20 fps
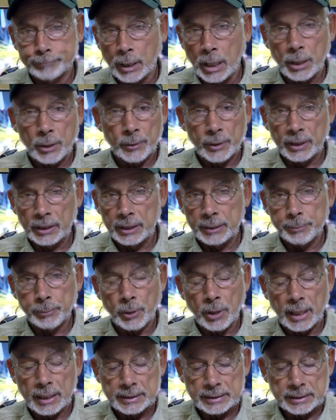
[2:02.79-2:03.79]

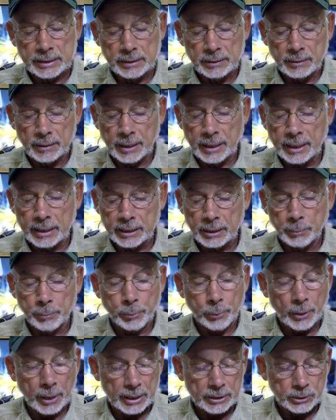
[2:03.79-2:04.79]
moderately priced
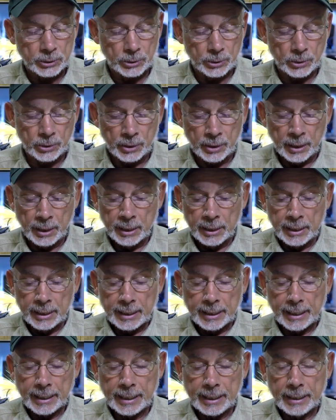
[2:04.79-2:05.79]
compressor,
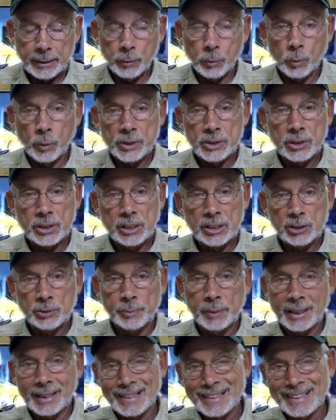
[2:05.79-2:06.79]
which
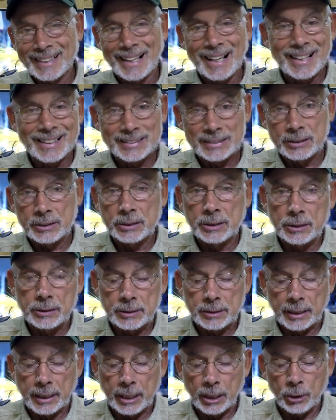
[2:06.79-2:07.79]
gives me
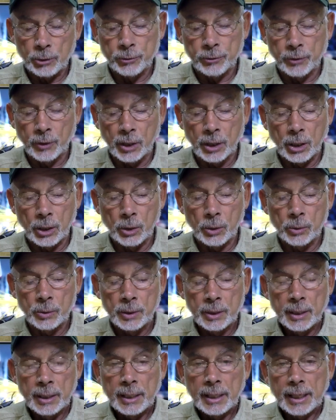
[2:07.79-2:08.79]
constant
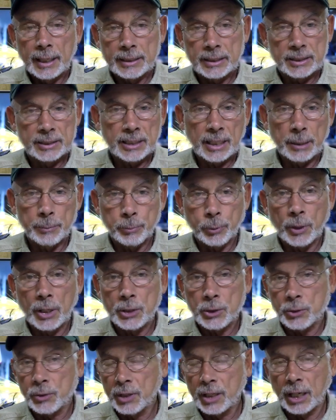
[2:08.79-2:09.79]
airflow at the same
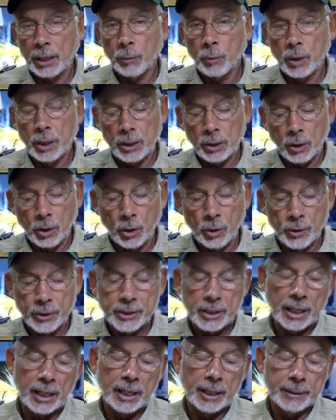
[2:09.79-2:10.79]
pressure that I want
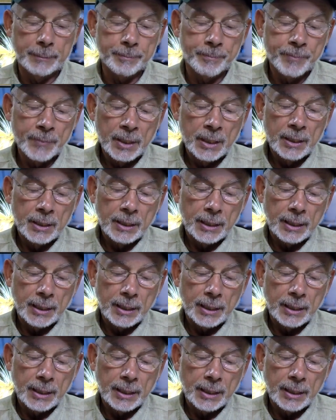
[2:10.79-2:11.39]
all the time.